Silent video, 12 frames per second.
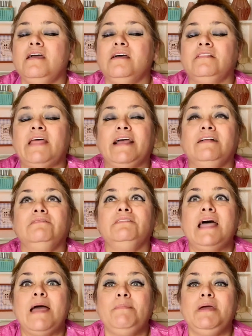like a
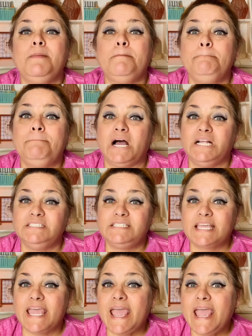lemon bundt
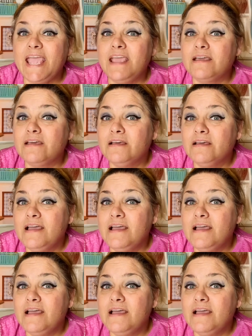cake,